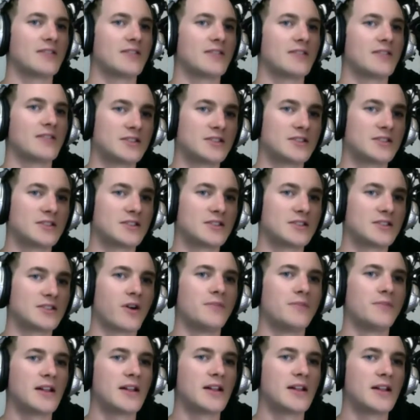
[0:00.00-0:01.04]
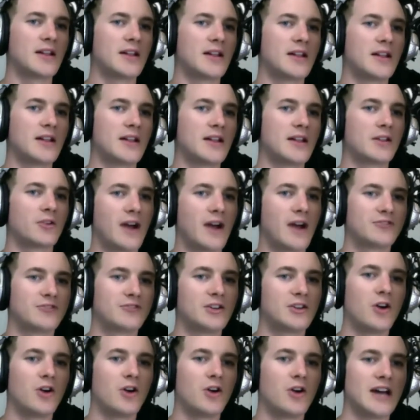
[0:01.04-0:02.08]
This from
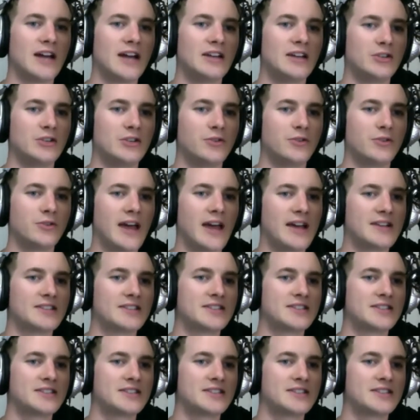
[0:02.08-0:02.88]
thetelegraph.co.uk.